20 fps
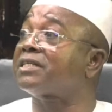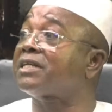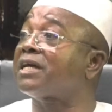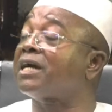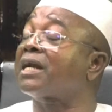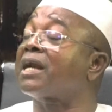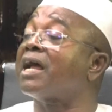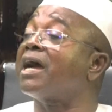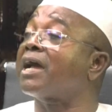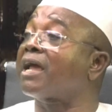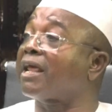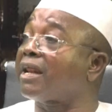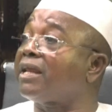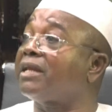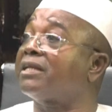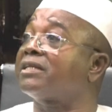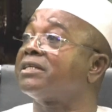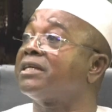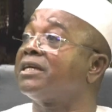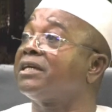and
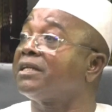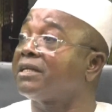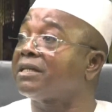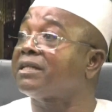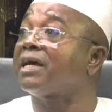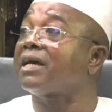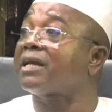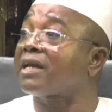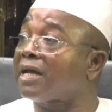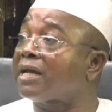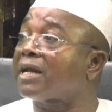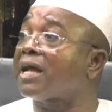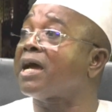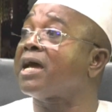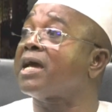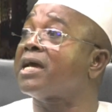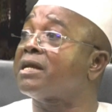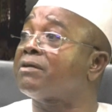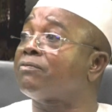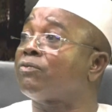agreed that
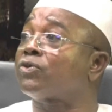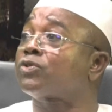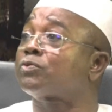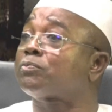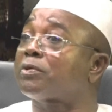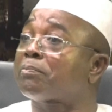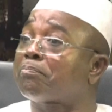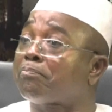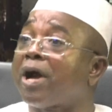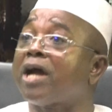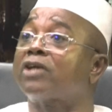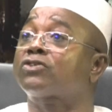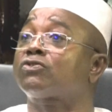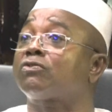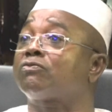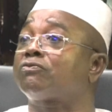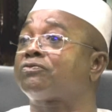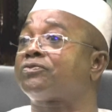NIN must be part of